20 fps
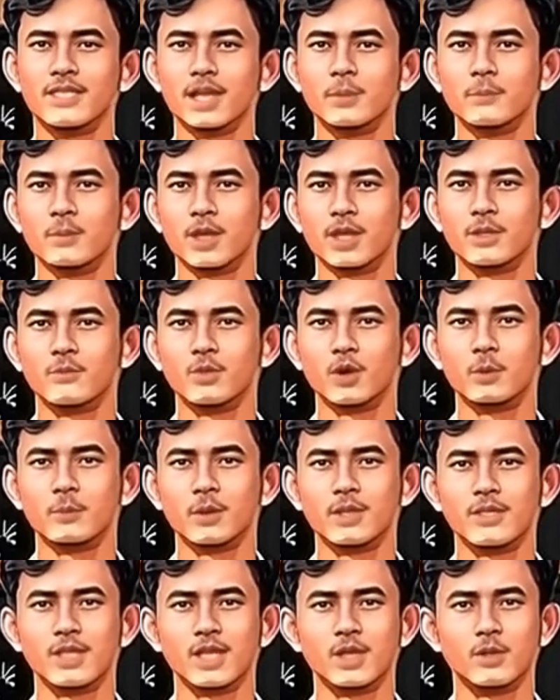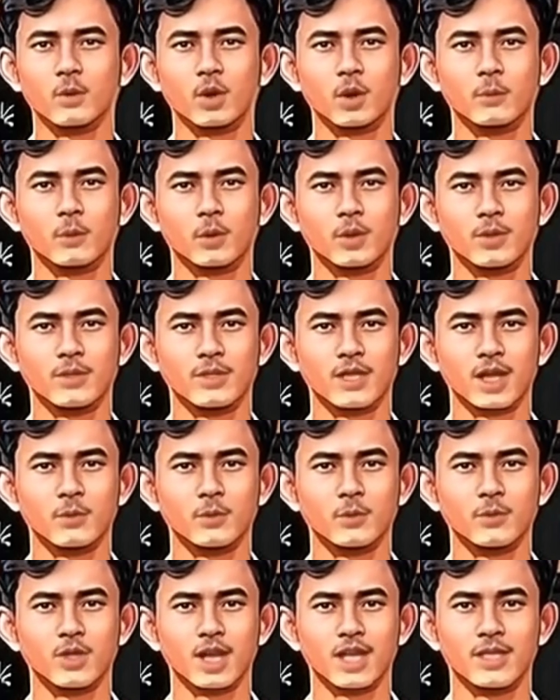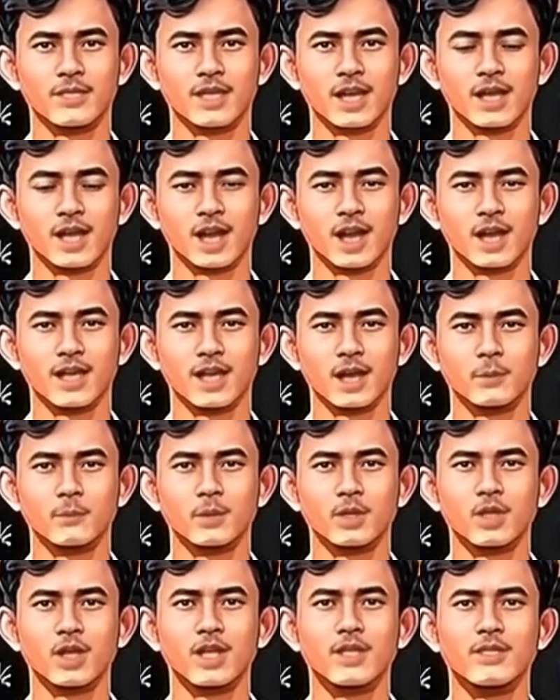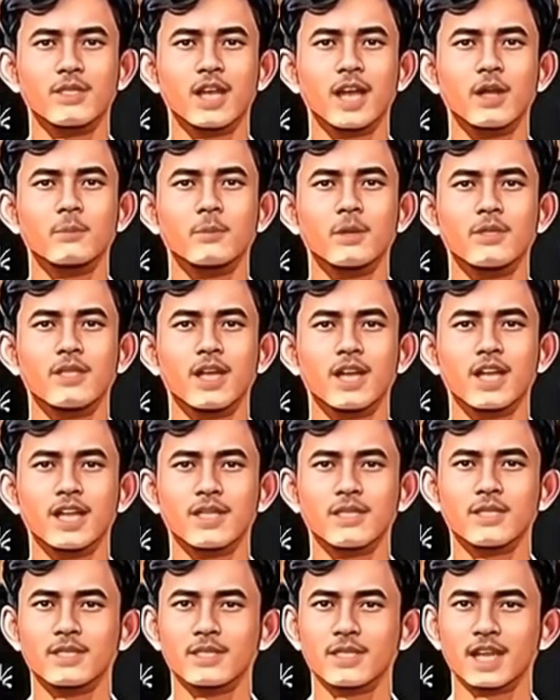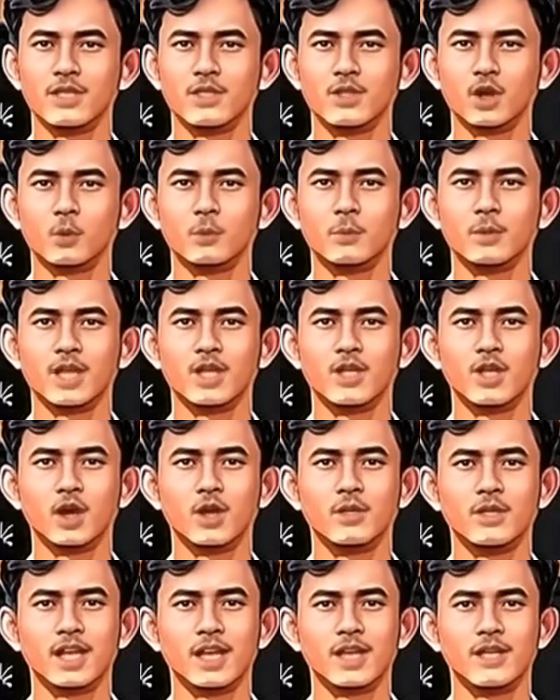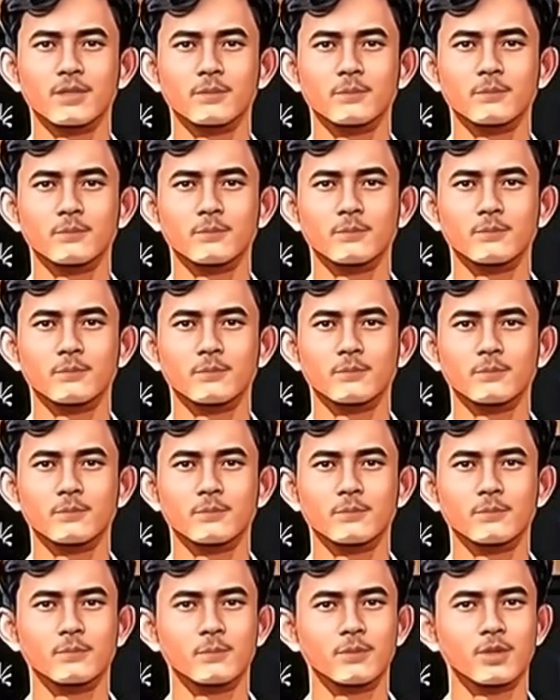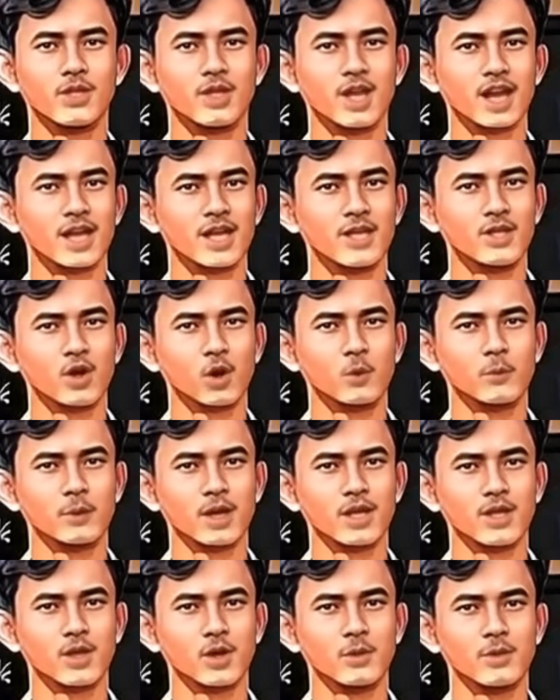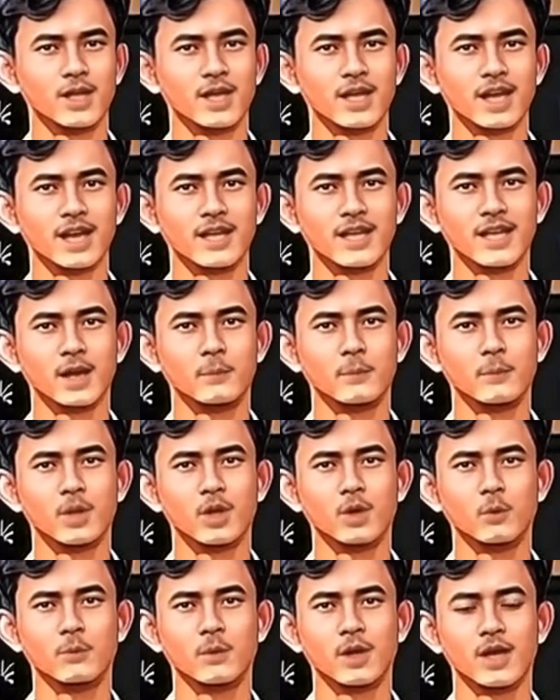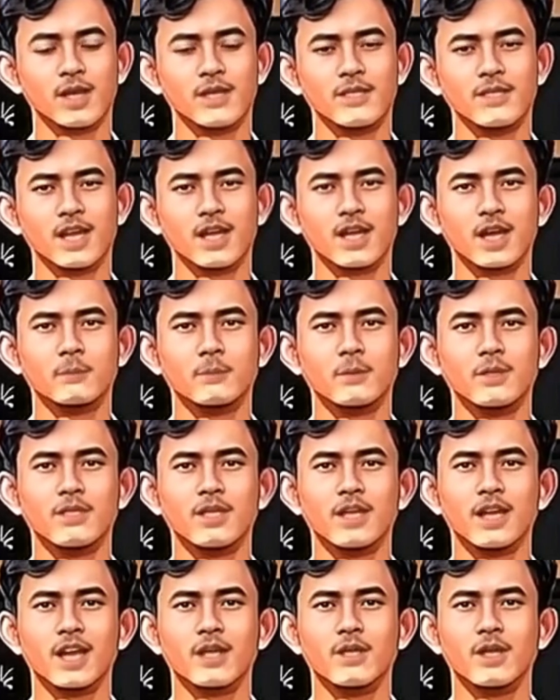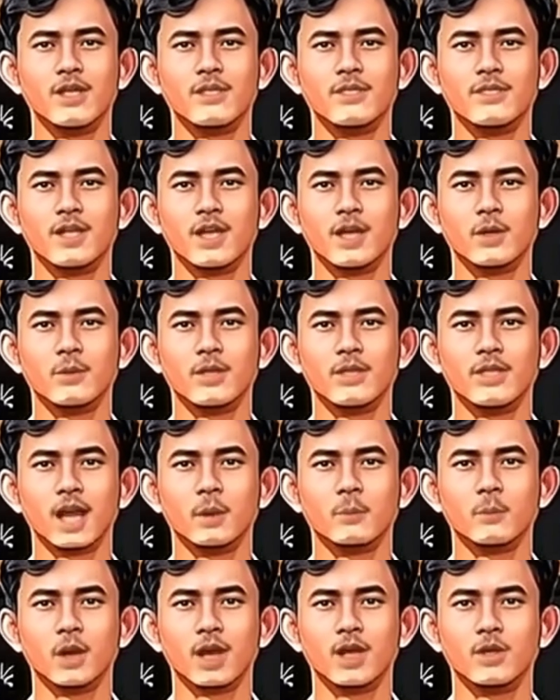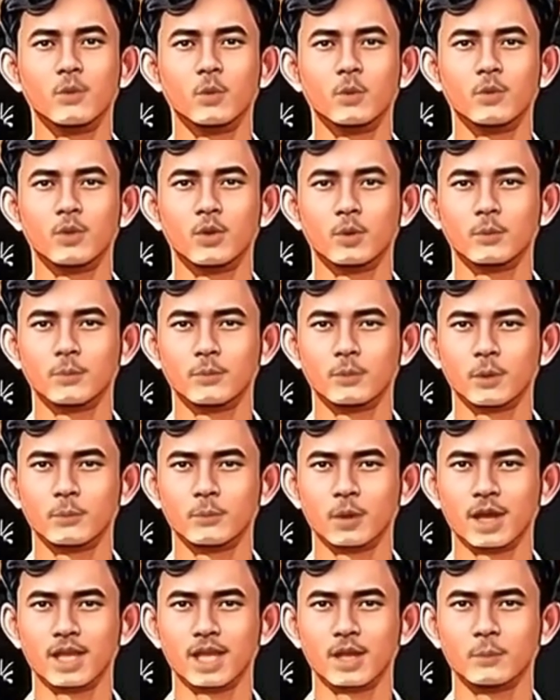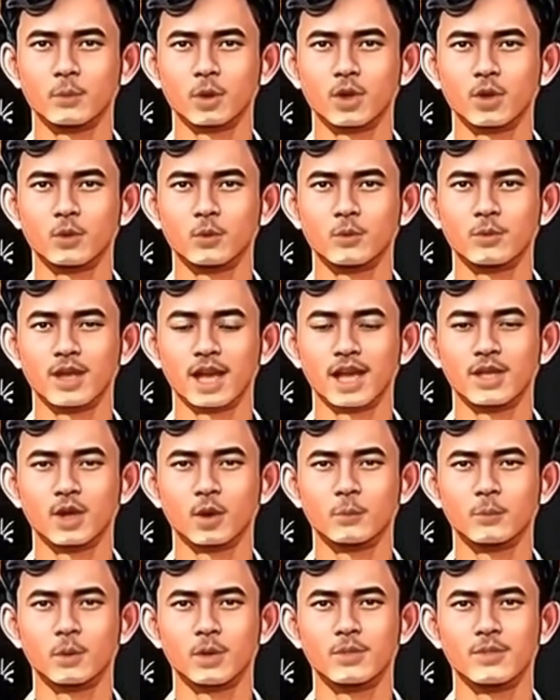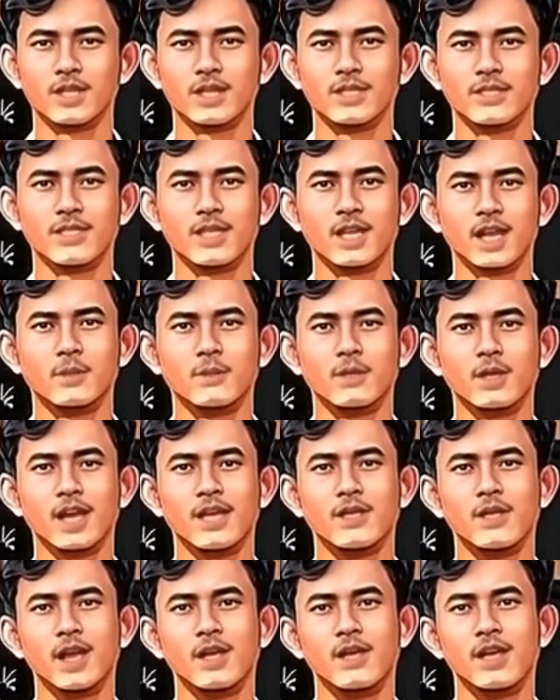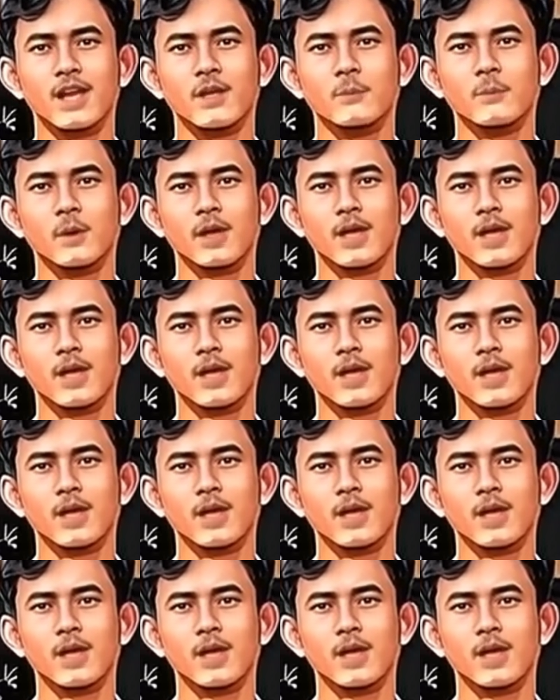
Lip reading: Documentation, maintain comprehensive documentation of IT systems and recovery processes. 5. Data storage elsewhere, store backups in a secure, off-premises location.